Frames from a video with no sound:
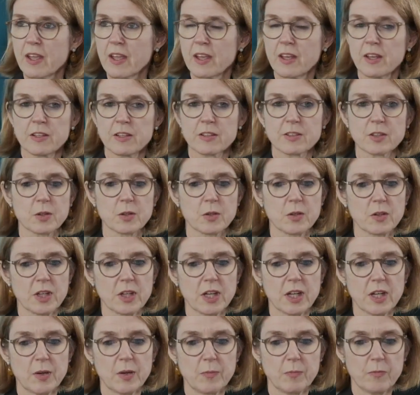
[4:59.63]
So
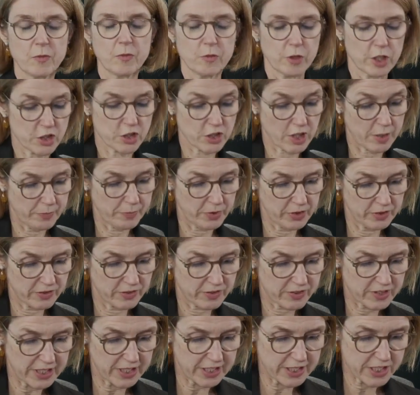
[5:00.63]
what Ramon
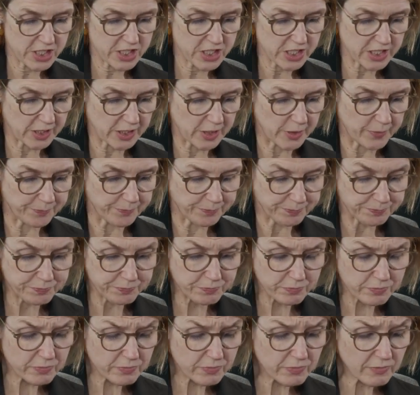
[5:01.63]
said,
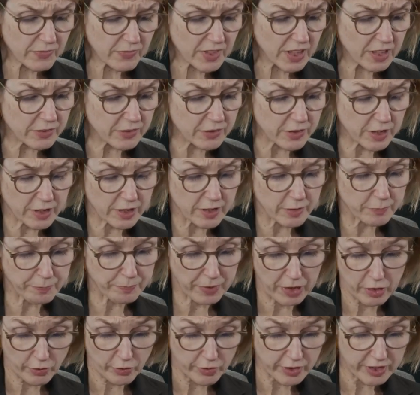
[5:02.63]
the
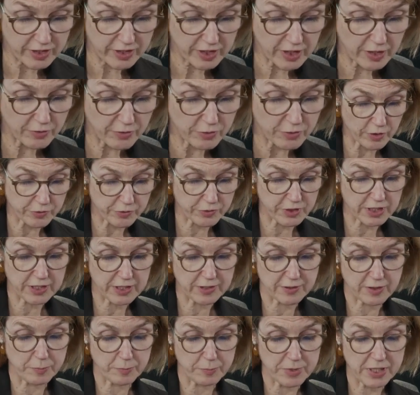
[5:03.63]
priorities the
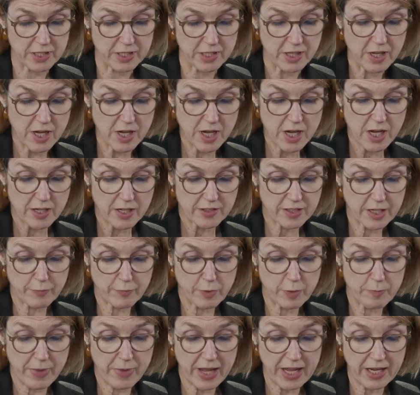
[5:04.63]
ECB, they
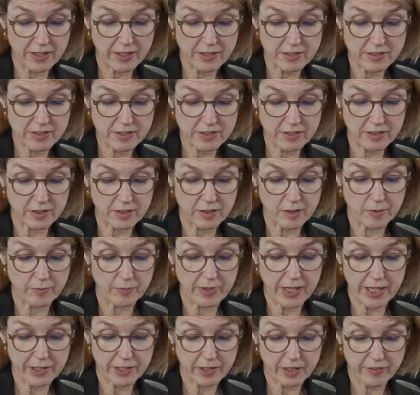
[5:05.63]
remained
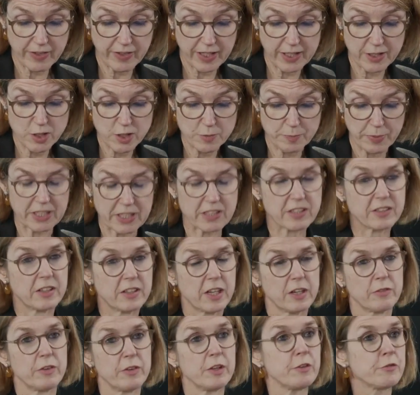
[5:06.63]
adequate, but
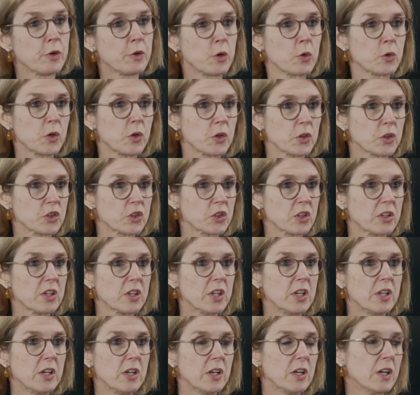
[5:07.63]
they refocused
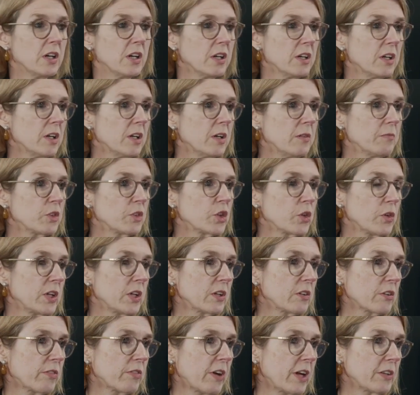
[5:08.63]

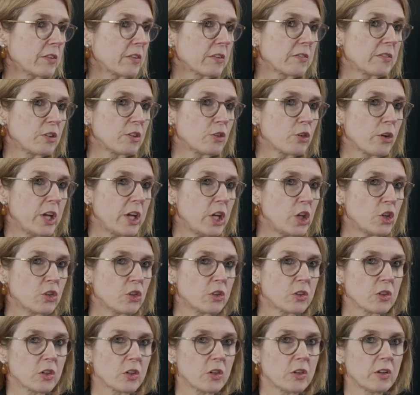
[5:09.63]
during the crisis
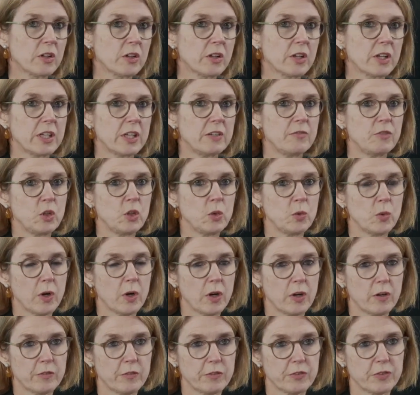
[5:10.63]
situation or in view
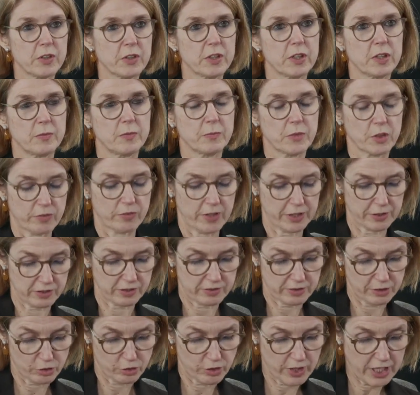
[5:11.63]
of the
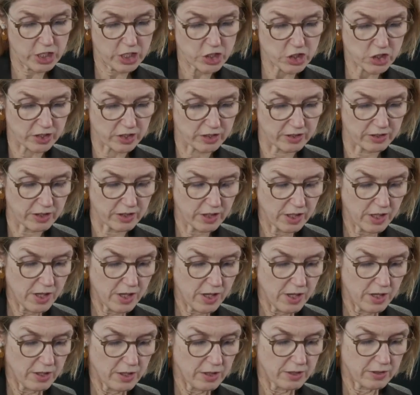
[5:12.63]
crisis situation.
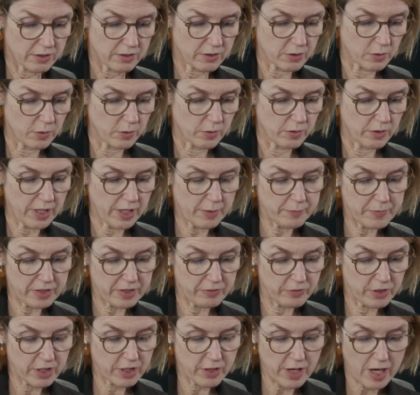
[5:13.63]
So let
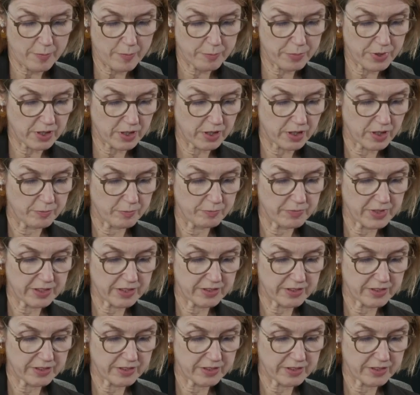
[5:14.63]
me recap.